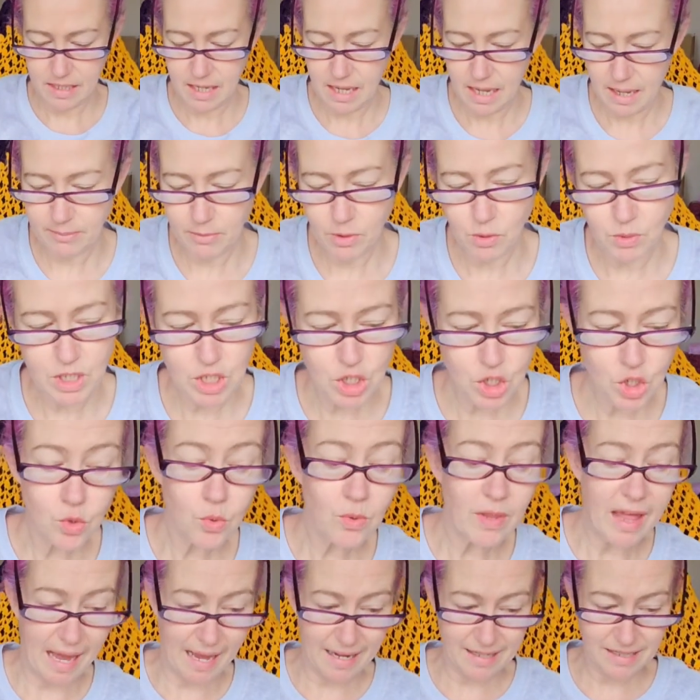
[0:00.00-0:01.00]
I'm going to
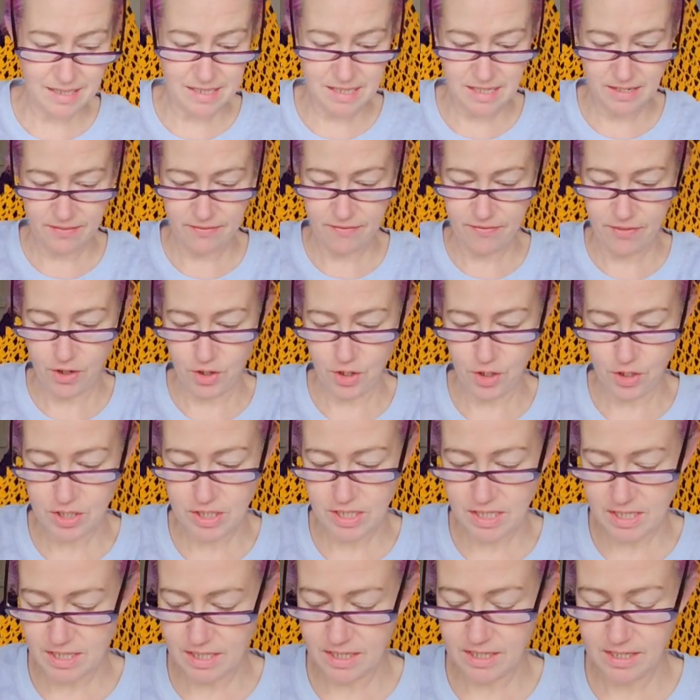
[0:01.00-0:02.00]
do that
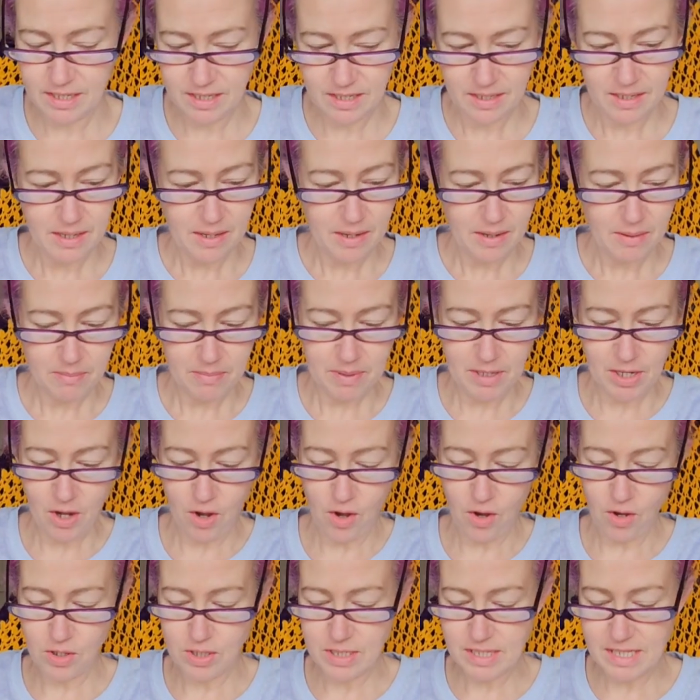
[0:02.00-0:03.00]
first
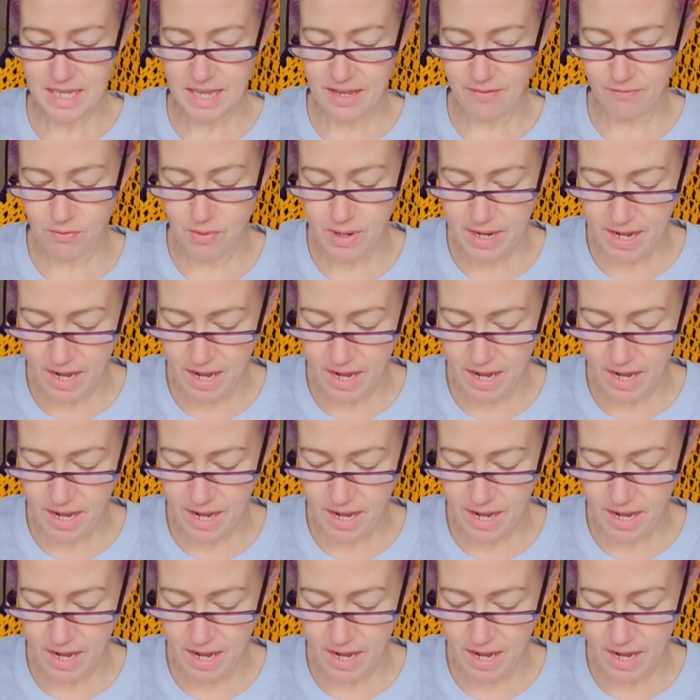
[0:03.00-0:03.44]
because if we